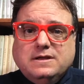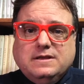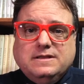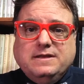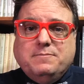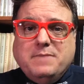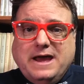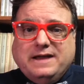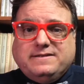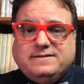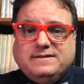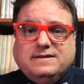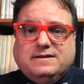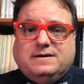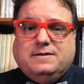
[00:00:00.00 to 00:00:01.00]
they met
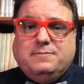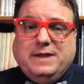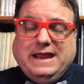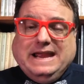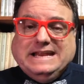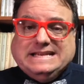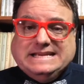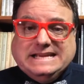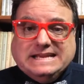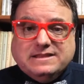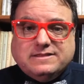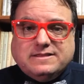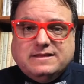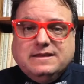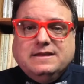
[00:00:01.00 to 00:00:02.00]
on May 18th
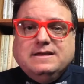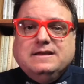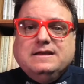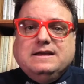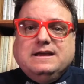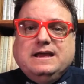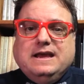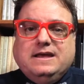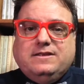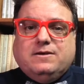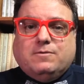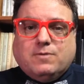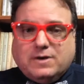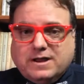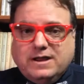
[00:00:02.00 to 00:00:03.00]
and they're
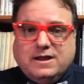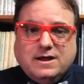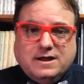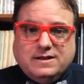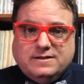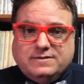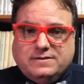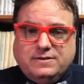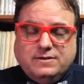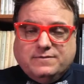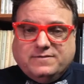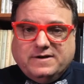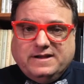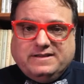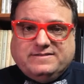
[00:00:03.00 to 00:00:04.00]
working on
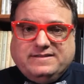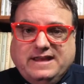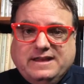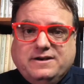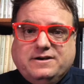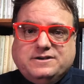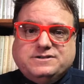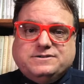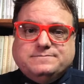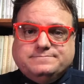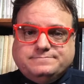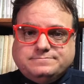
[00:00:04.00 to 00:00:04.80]
unifying standards